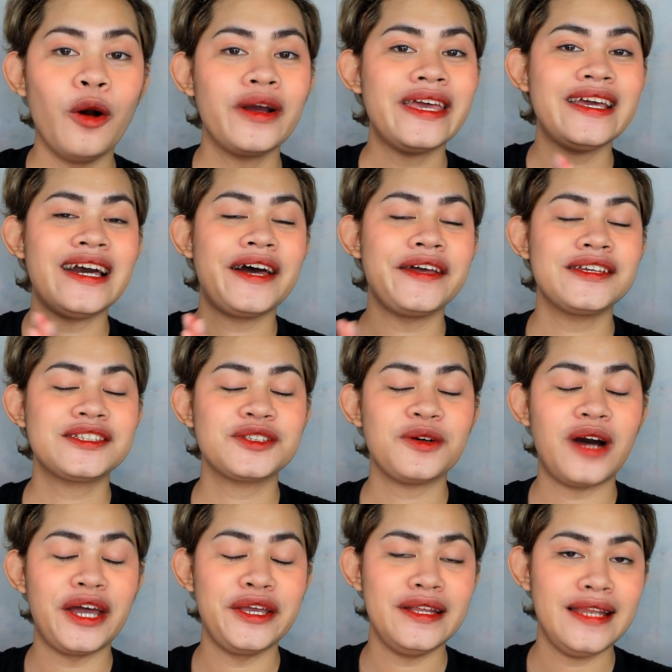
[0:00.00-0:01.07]
Okay guys,
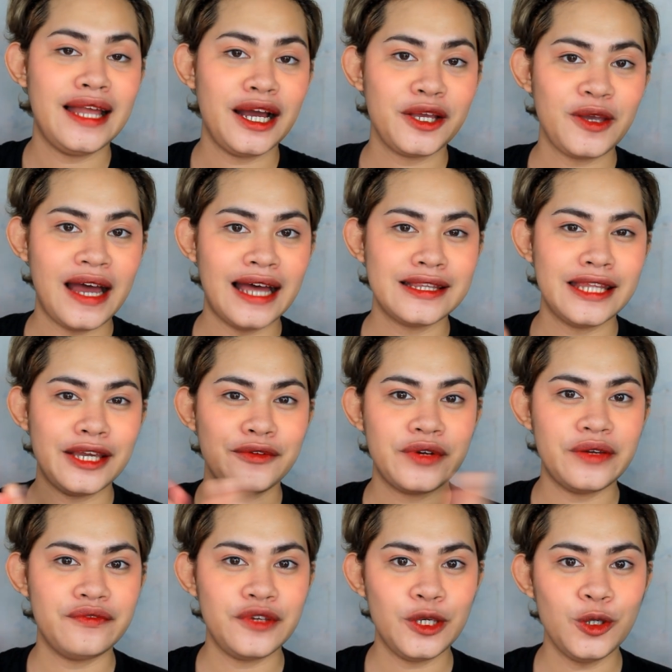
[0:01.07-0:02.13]
so ayun lang yung ating
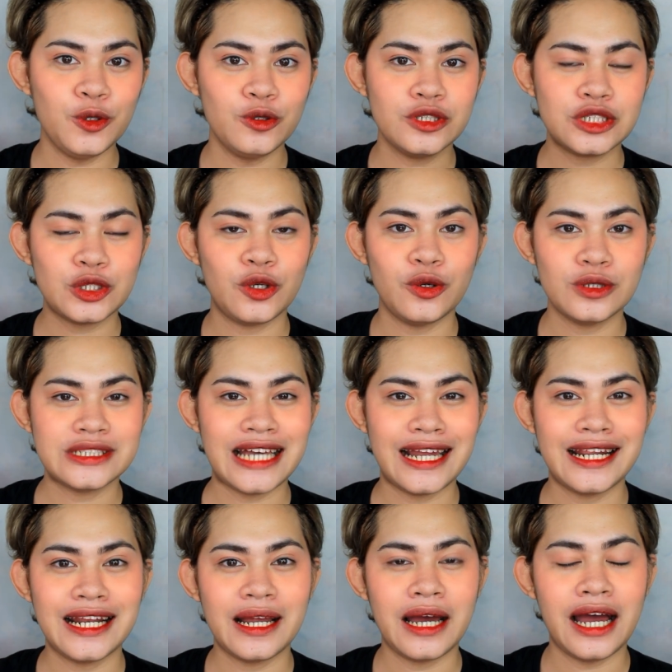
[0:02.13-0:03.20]
review. So,
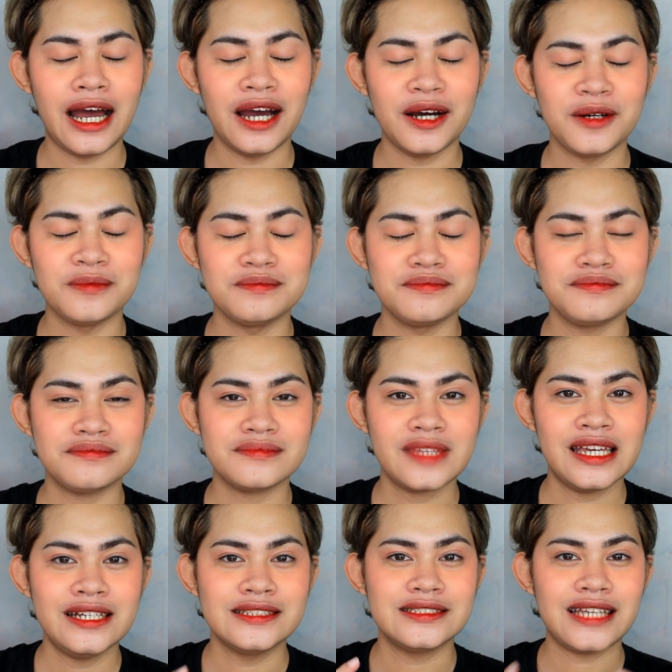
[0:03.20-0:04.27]
sana
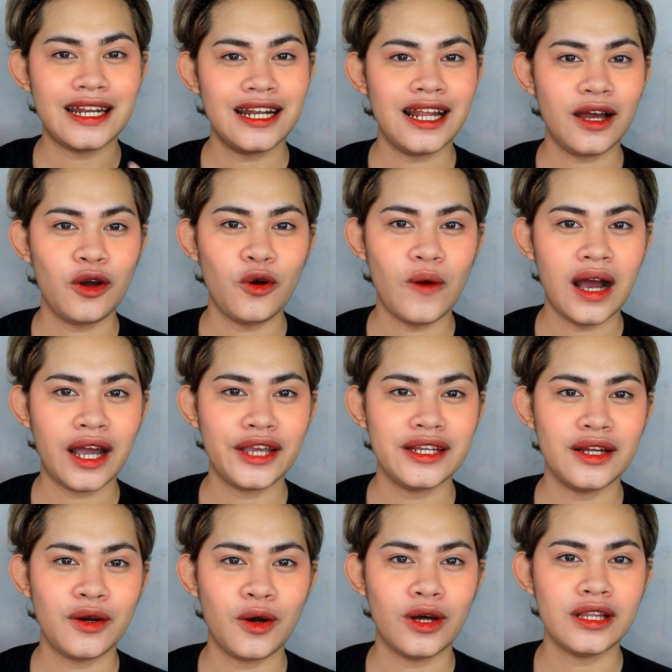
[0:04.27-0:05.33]
nakakuha kayo
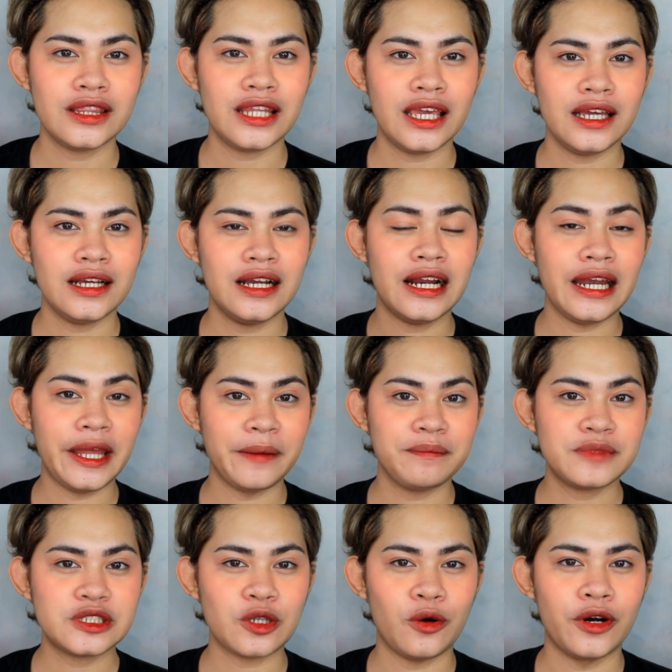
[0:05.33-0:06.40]
ng konting
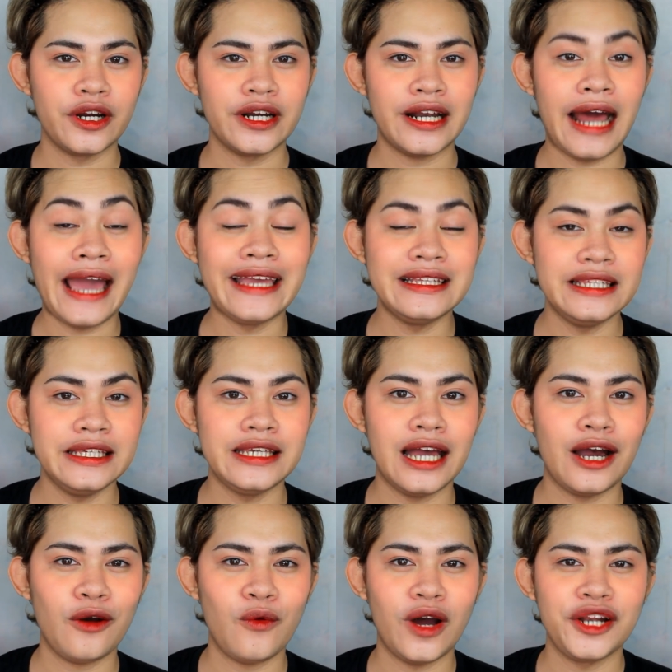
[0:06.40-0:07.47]
glimpse or an
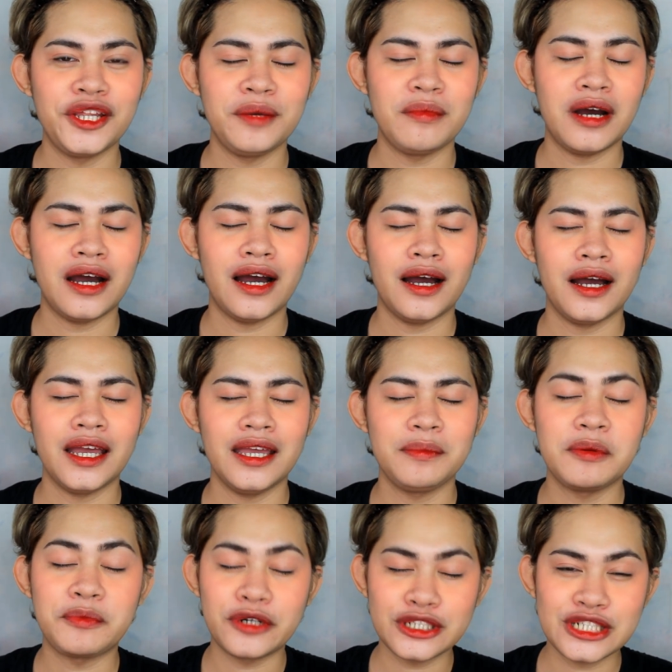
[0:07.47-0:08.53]
idea kung ano yung mga
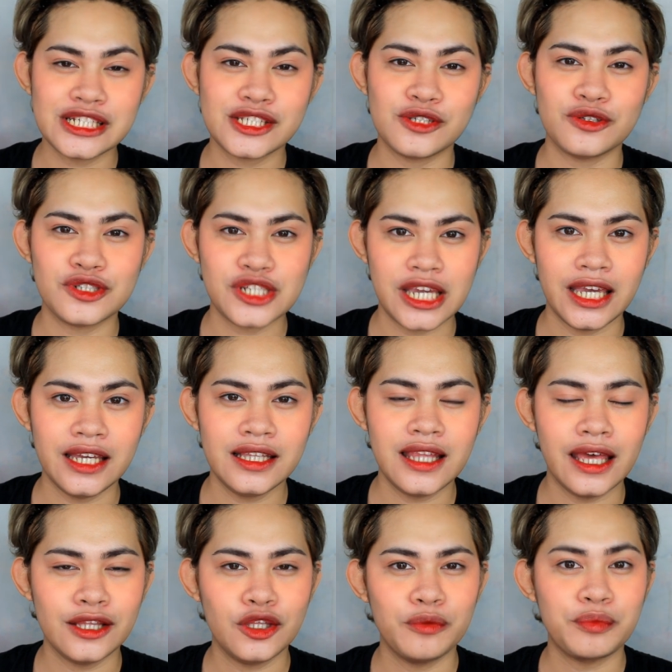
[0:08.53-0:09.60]
ipapurchase nyo yung shade
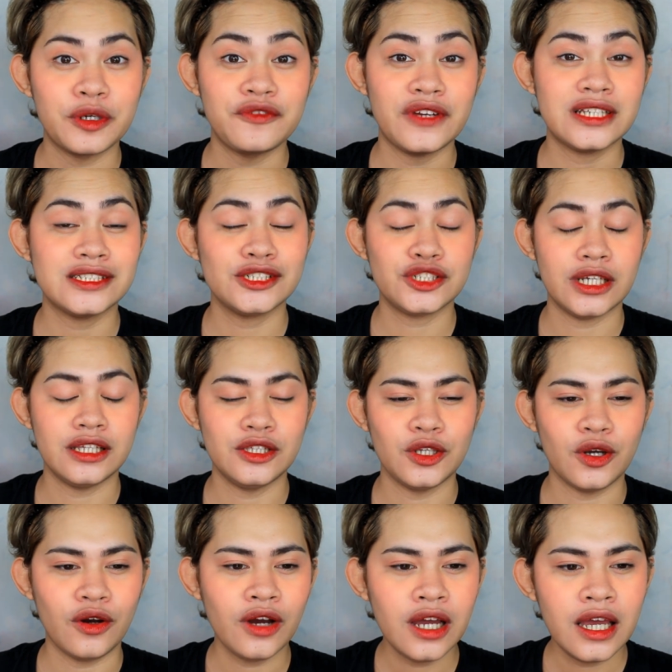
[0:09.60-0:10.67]
and yung perfect sa shade
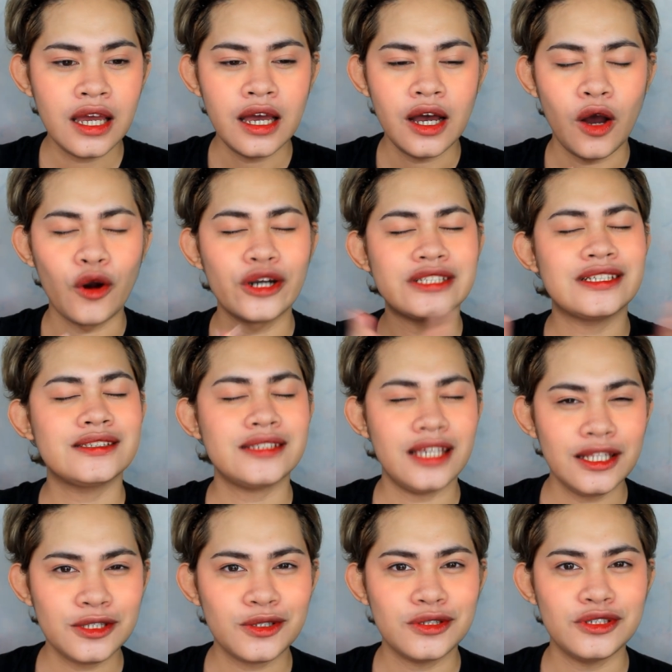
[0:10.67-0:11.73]
nyo or sa
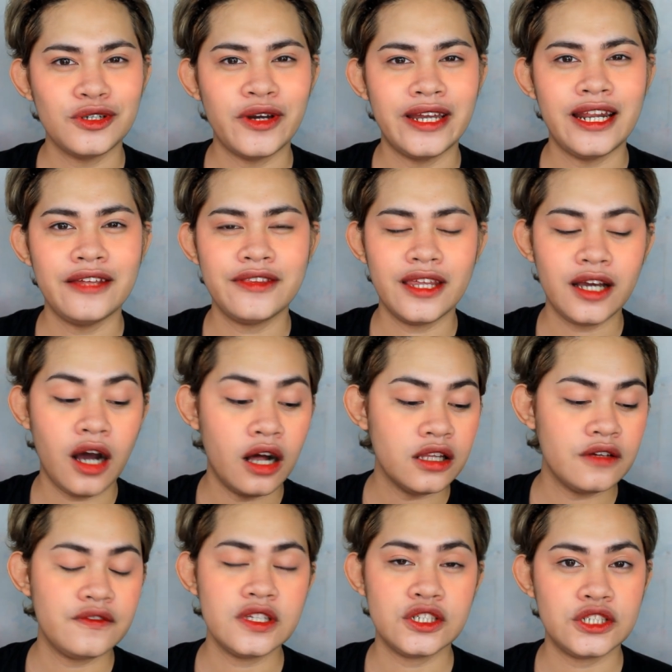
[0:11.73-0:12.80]
skin tone nyo. And I think all
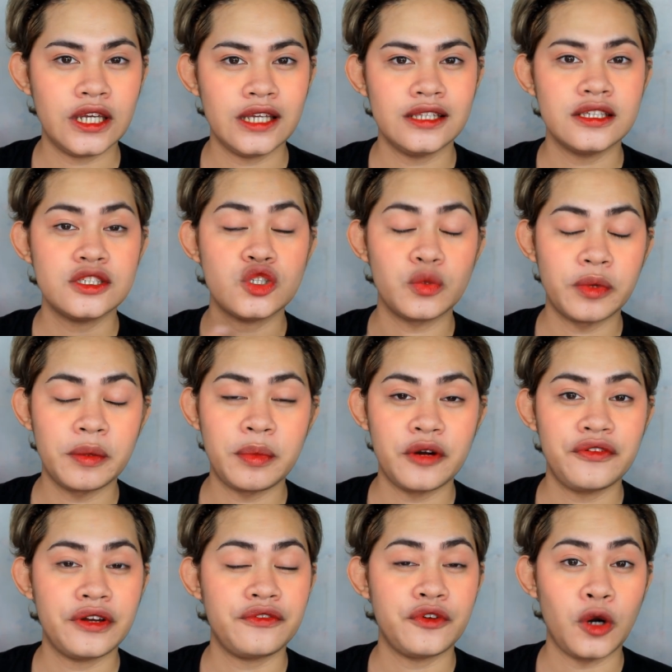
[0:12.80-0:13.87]
of the shade is super
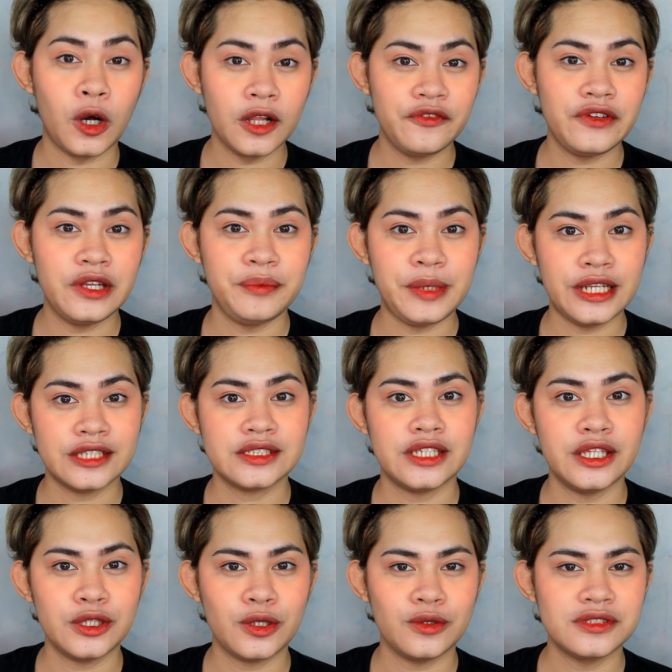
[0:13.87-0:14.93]
perfect for all Filipina
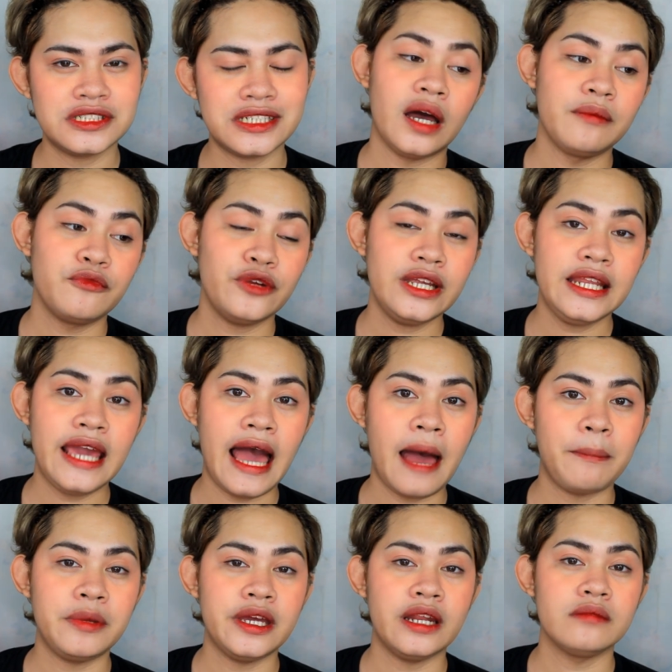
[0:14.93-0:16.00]
skin tones. I'm really
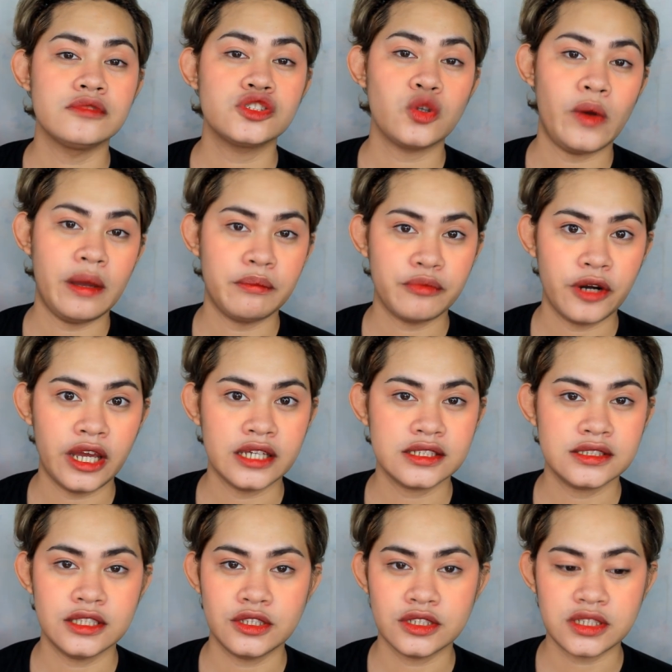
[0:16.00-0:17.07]
happy and I'm so impressed
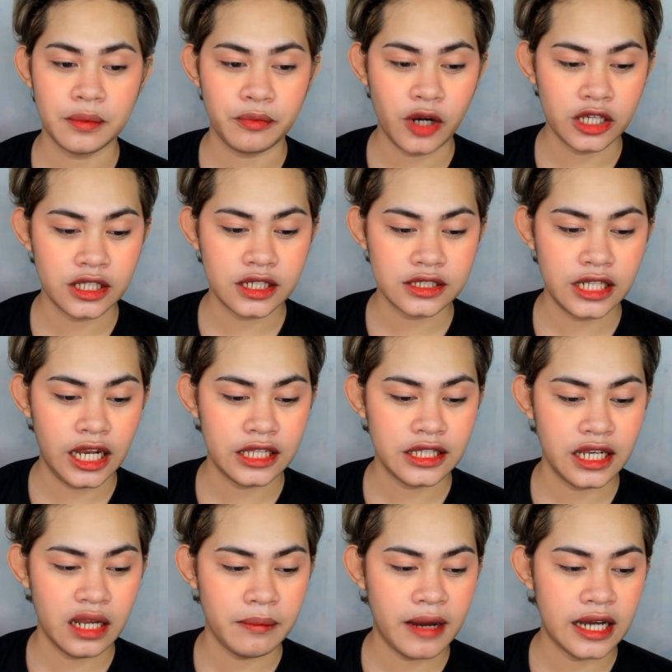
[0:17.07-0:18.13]
dito sa product nilang
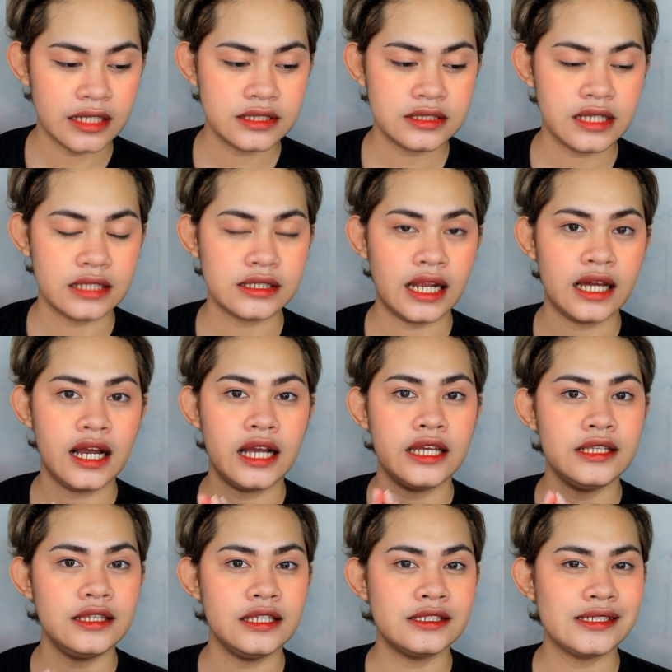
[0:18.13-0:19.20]
nilabas. Talagang
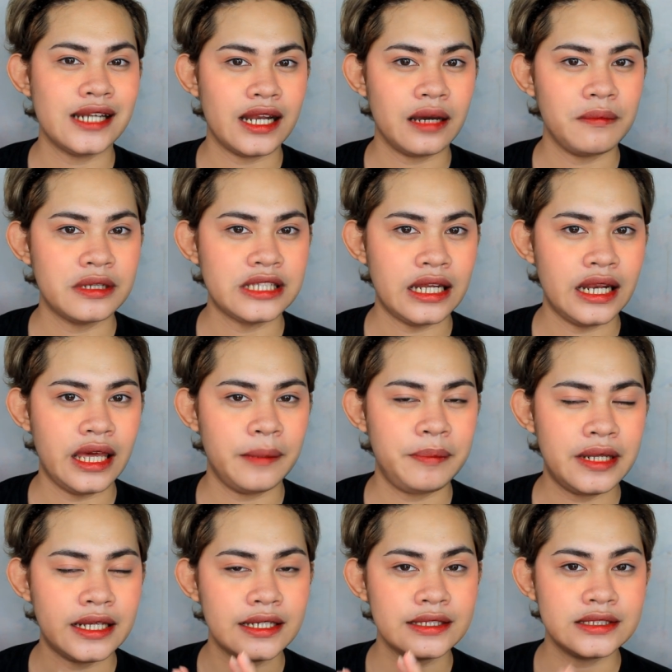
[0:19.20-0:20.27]
hindi sila nagmadali,
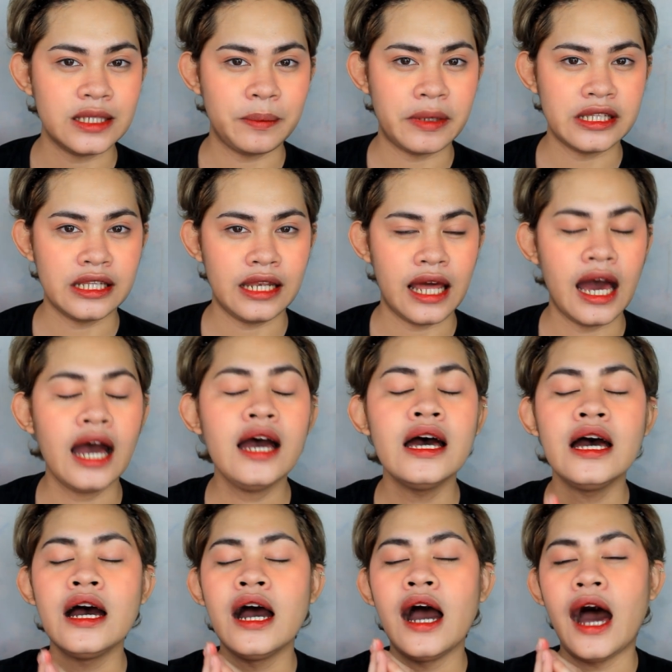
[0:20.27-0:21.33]
pinag-isipan nila.
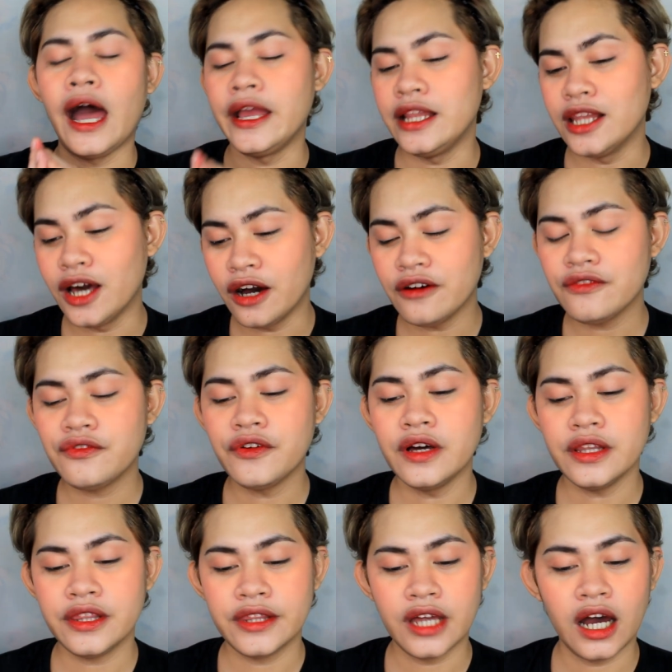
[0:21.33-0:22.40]
I love
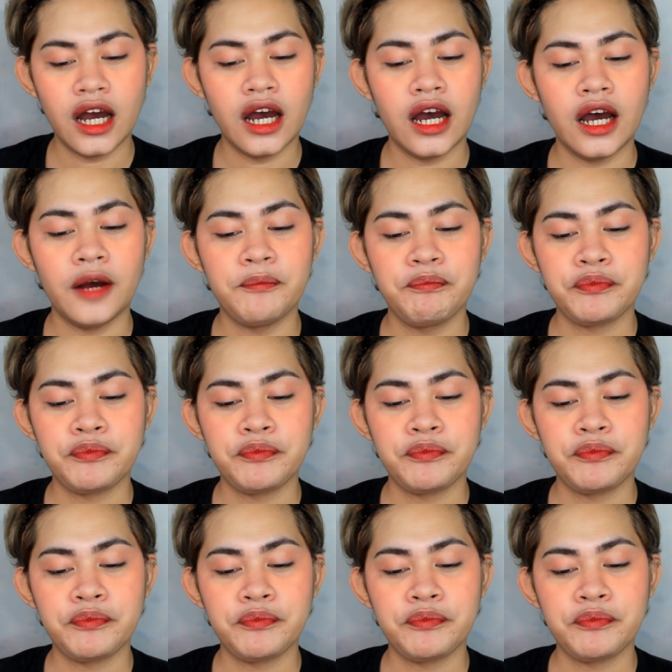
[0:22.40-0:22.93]
the